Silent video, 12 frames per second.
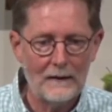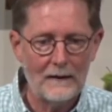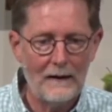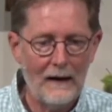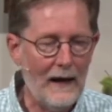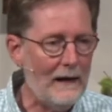
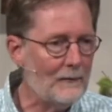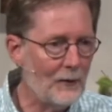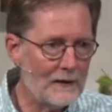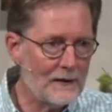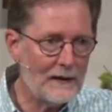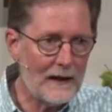I am going
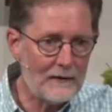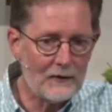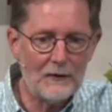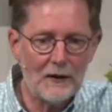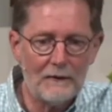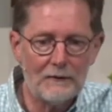to take the
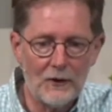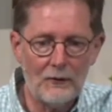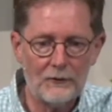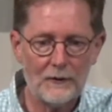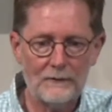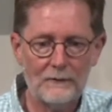stick of
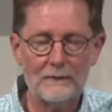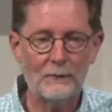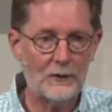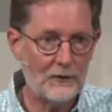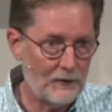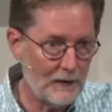Joseph, which
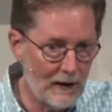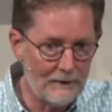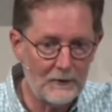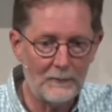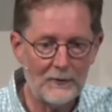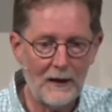is in
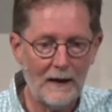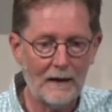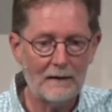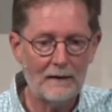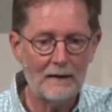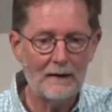Ephraim's hand,
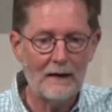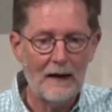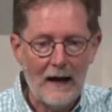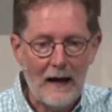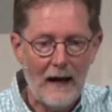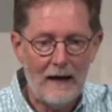
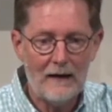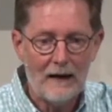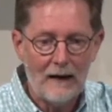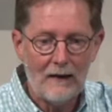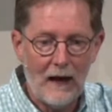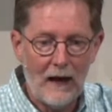and
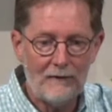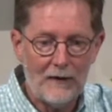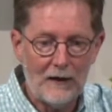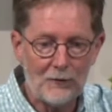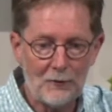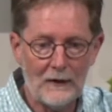uh, the
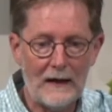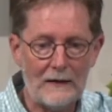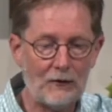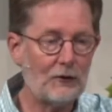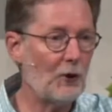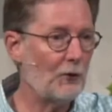Israelites
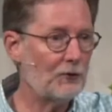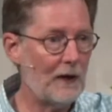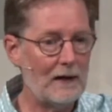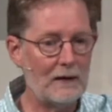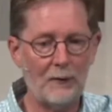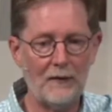
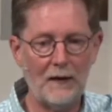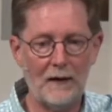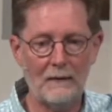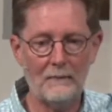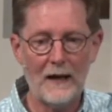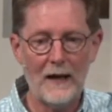associated with
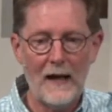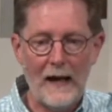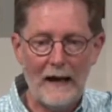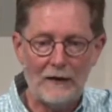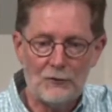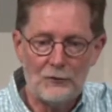him,
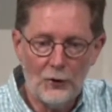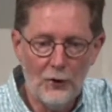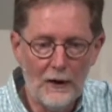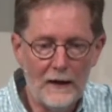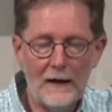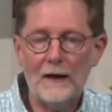and
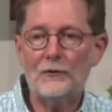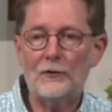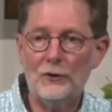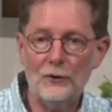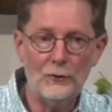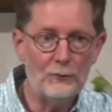join it
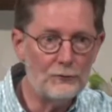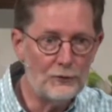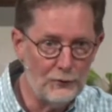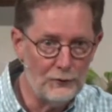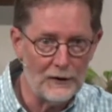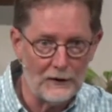to
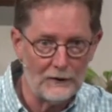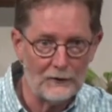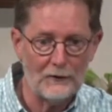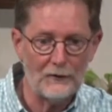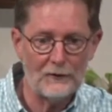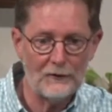Judah's
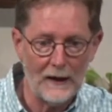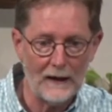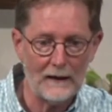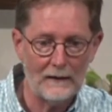stick.